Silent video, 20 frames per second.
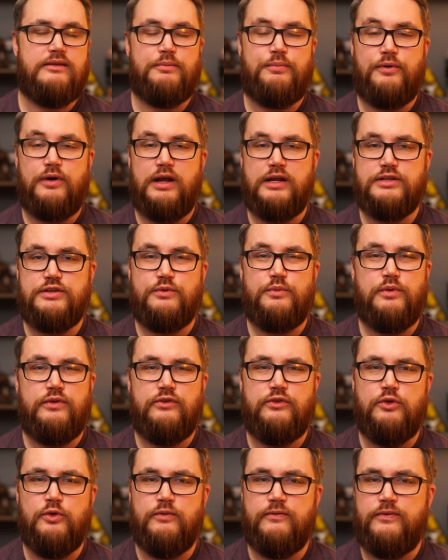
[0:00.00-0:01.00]
the project
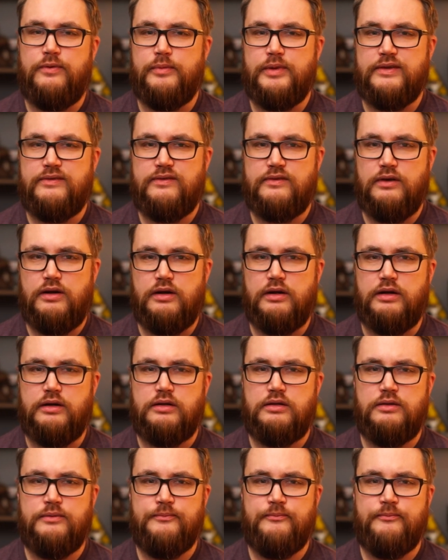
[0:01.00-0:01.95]
was doomed from the start.